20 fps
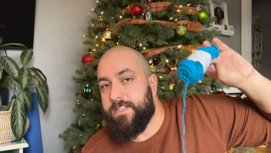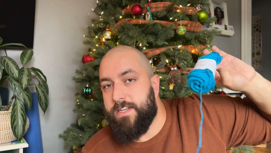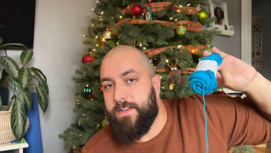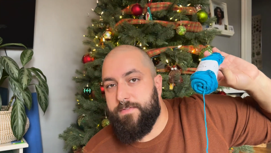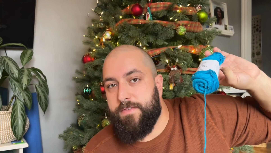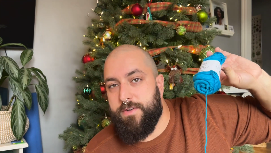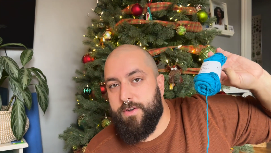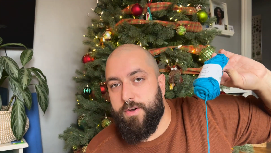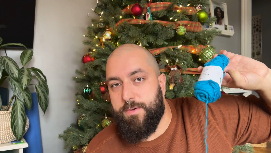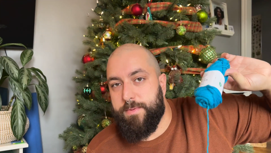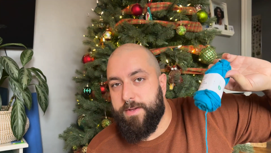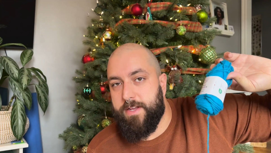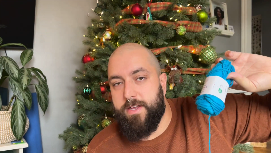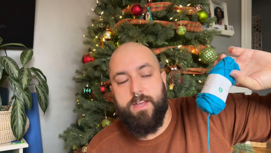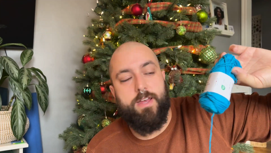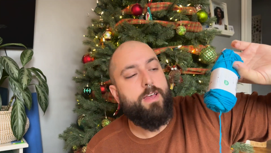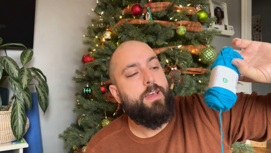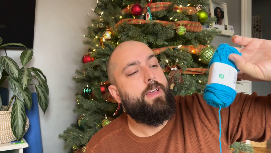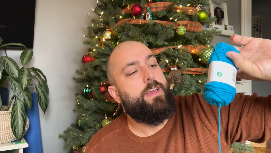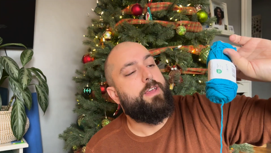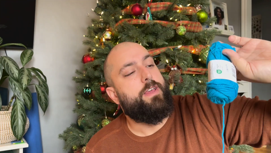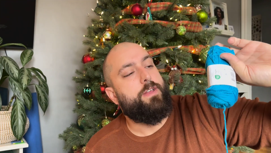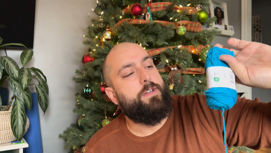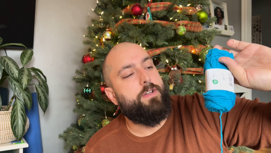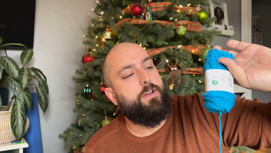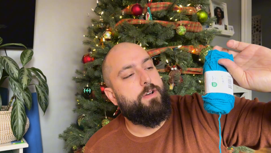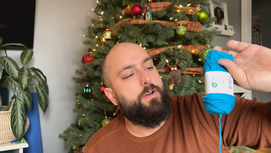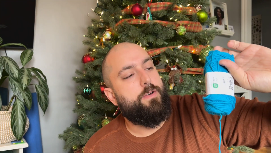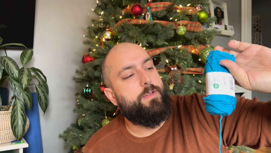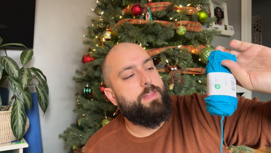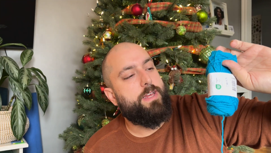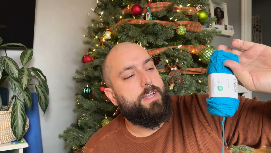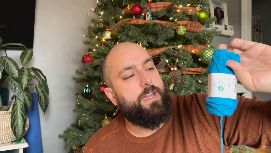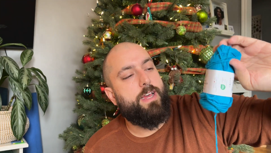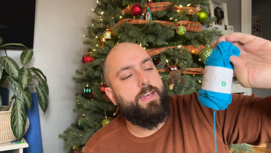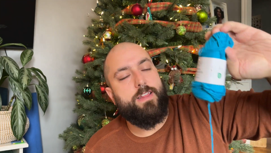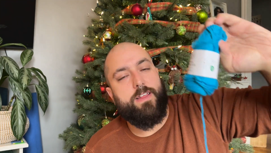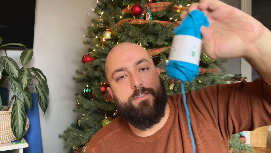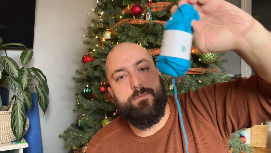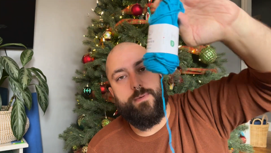if you know me, you know that
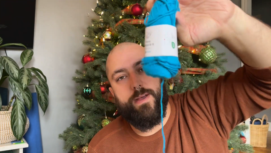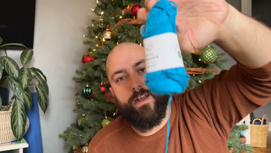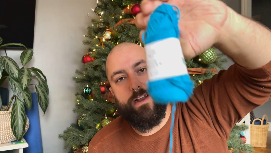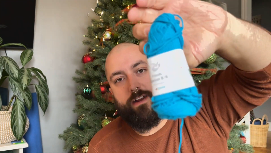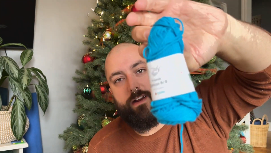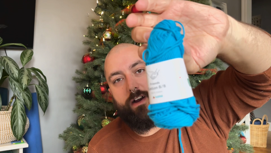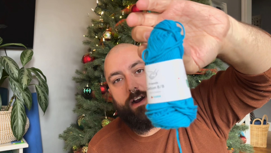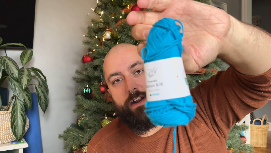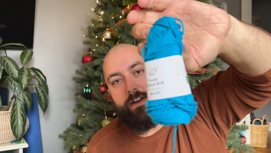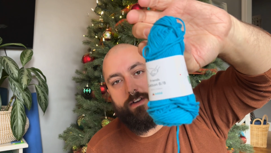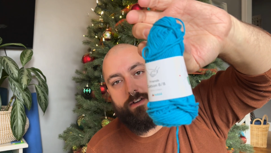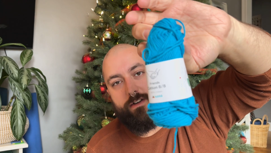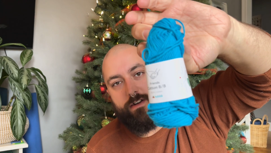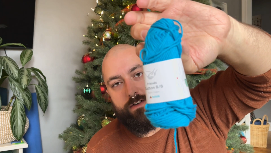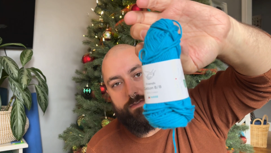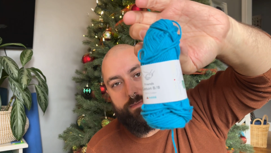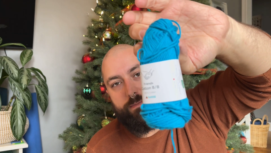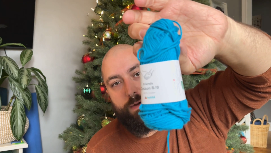I love my cotton yarn from